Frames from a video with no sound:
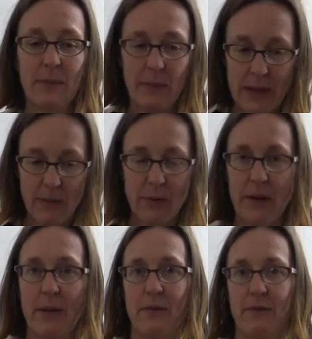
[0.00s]
people could
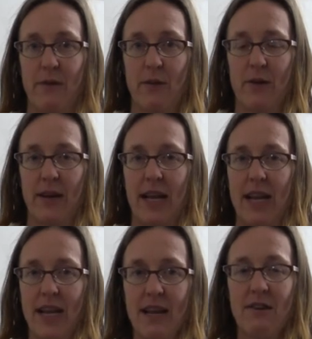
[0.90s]
pick up the phone and
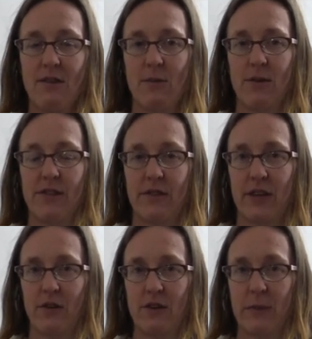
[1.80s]
hear words of
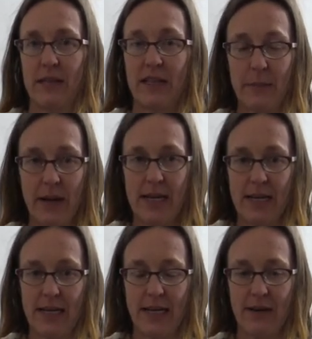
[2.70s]
encouragement that they might
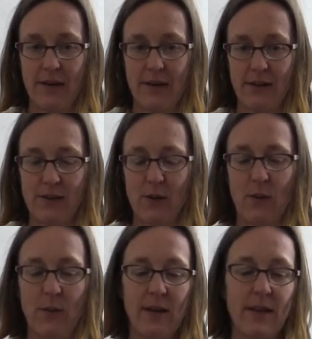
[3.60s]
need to hear. So